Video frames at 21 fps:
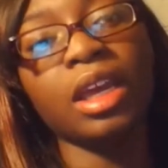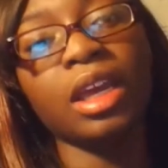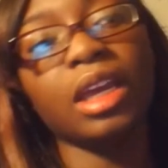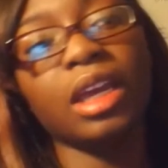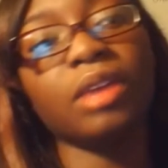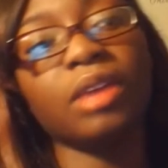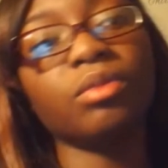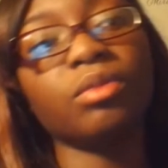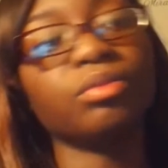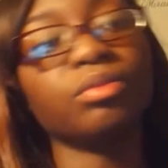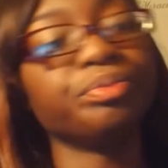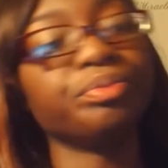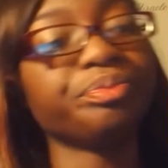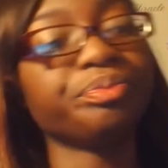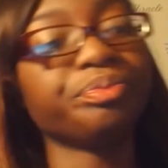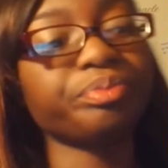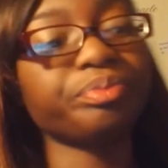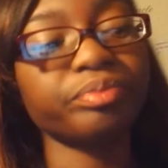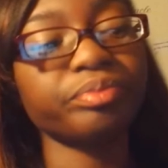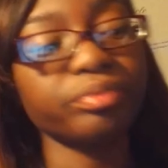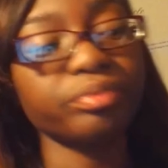
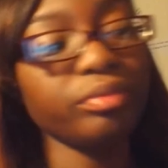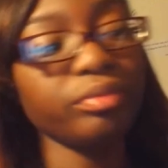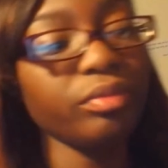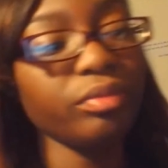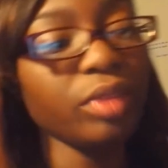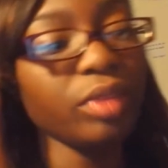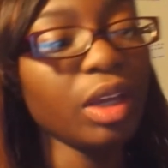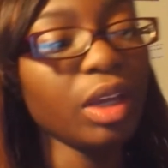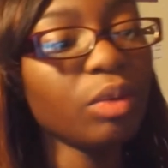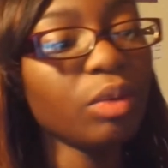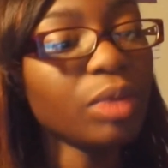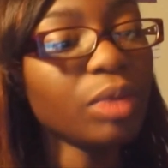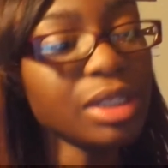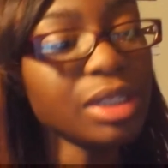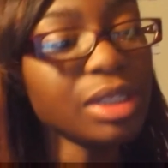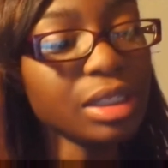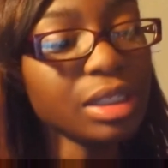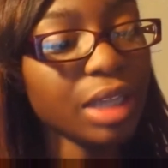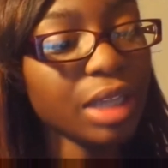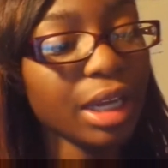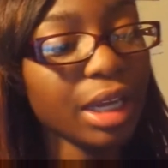It
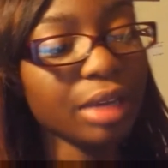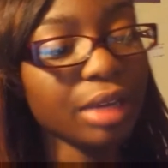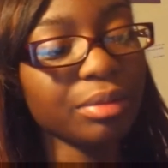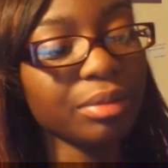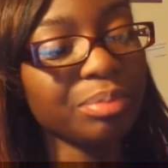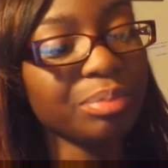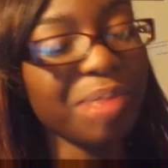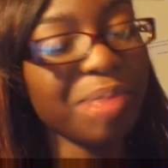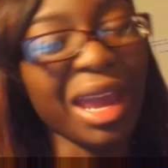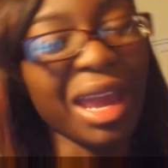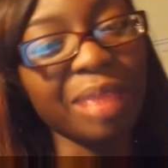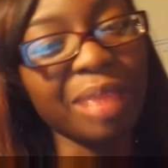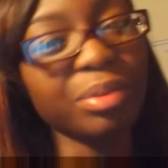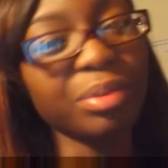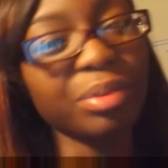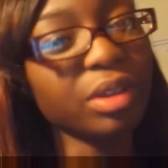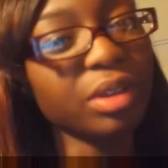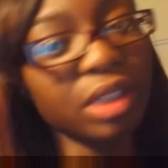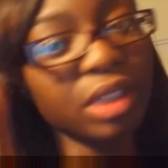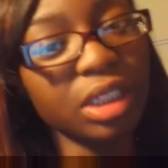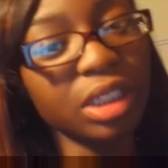wasn't like paper
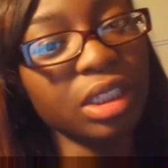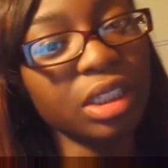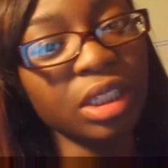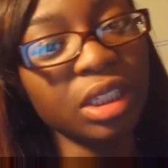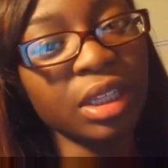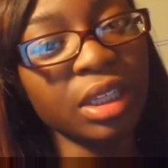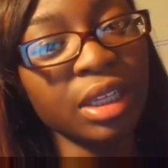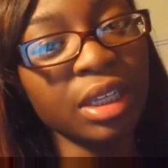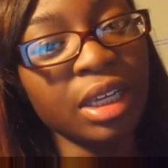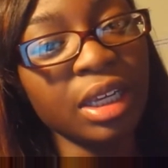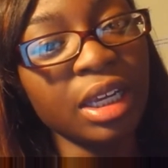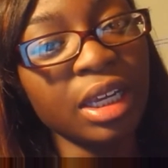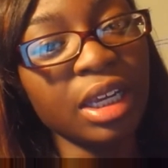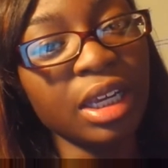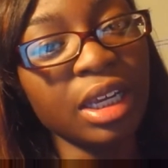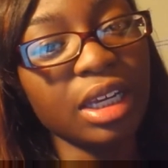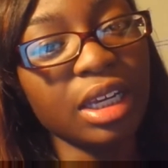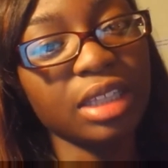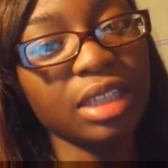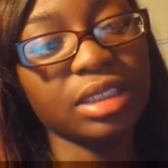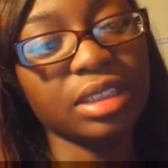thin
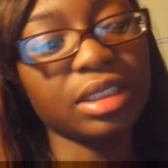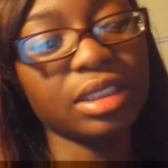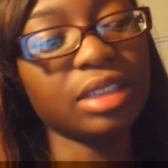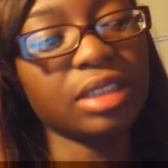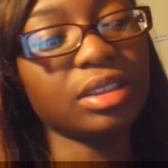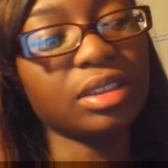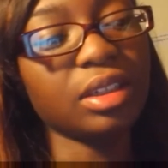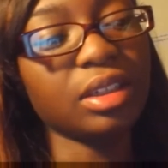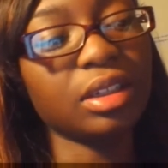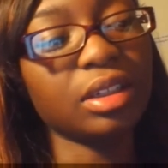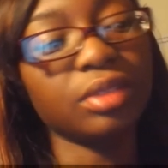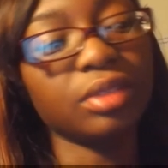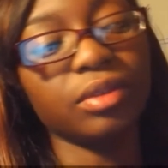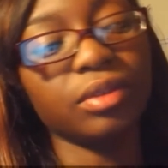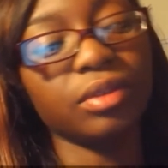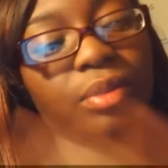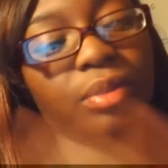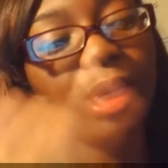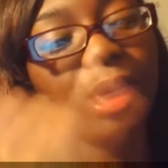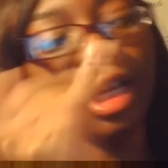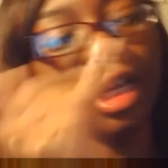in the sense of, oh
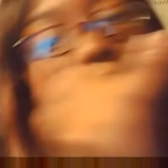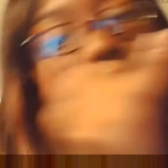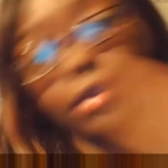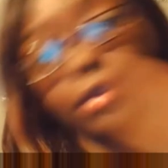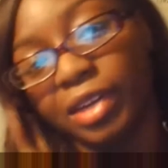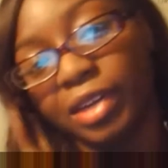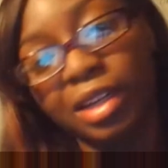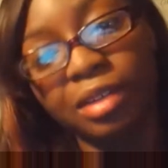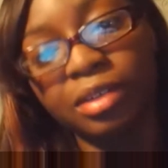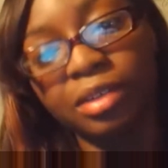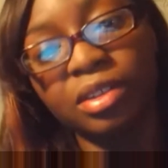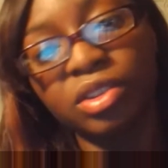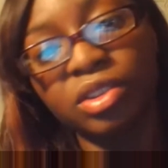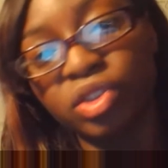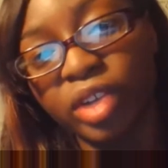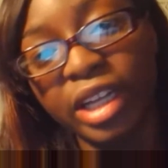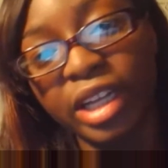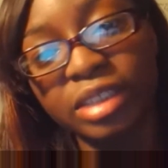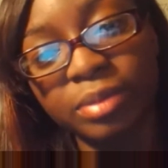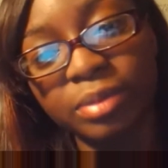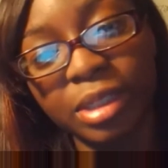my God, if I
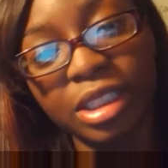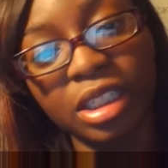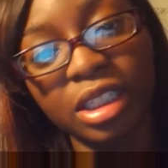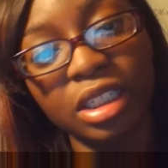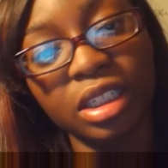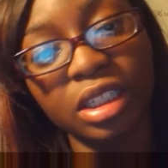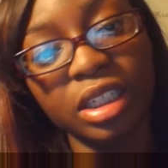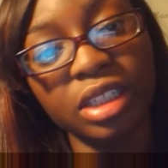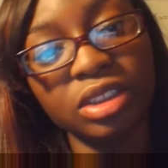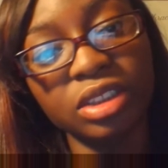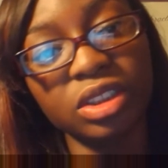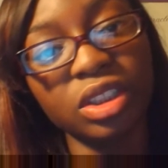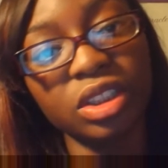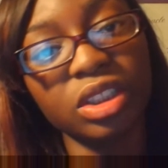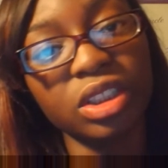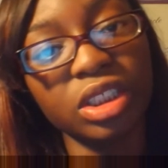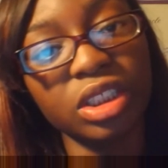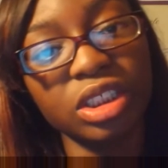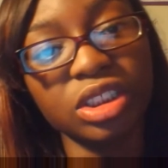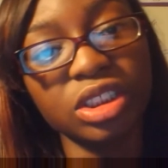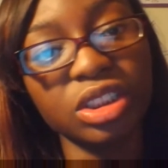scratch my nail against her,
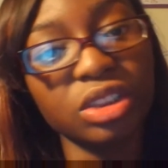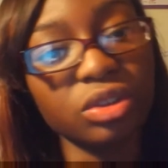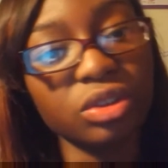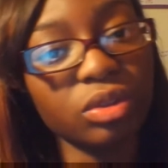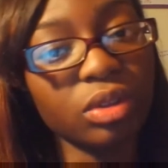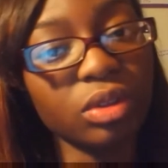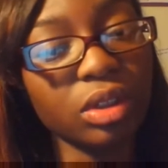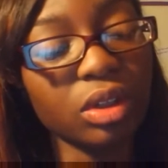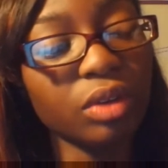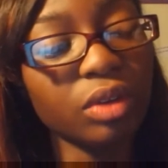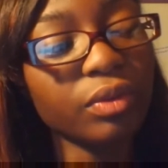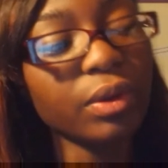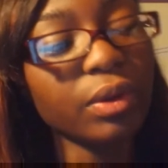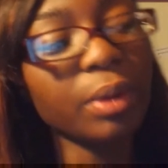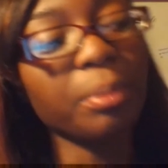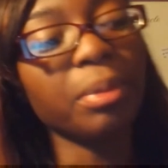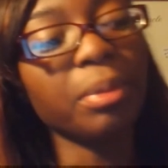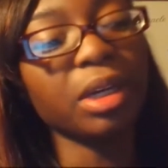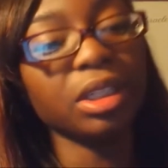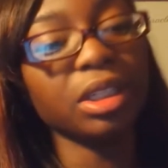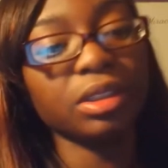it's just all over.
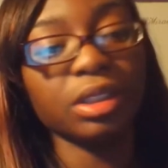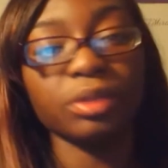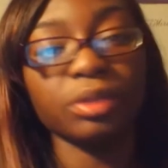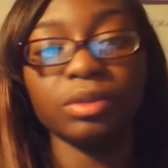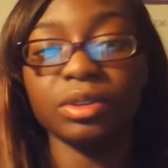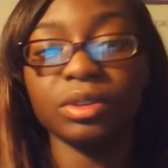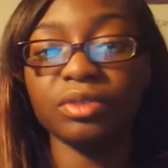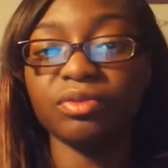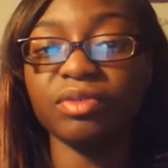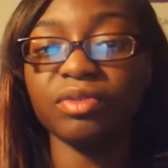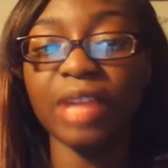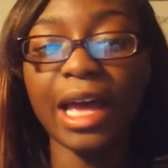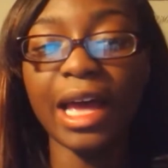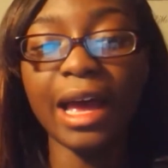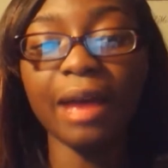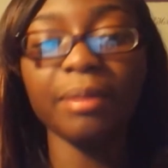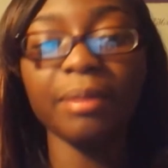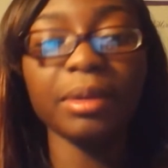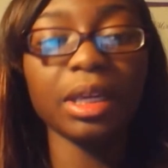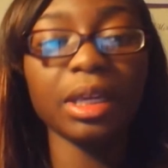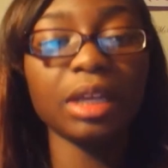But it was
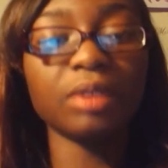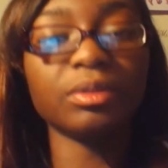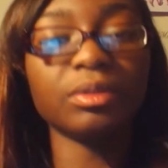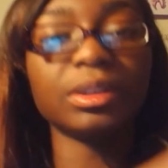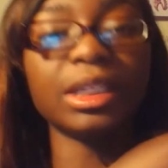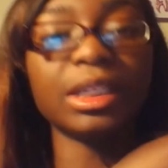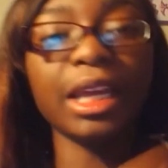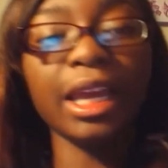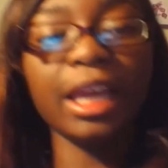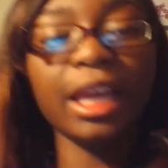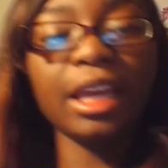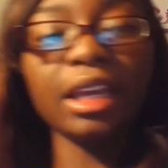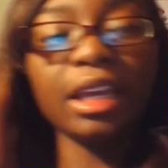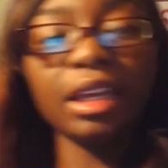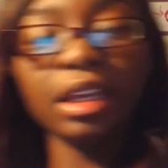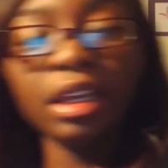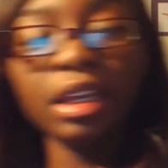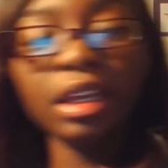flabby. It was hanging.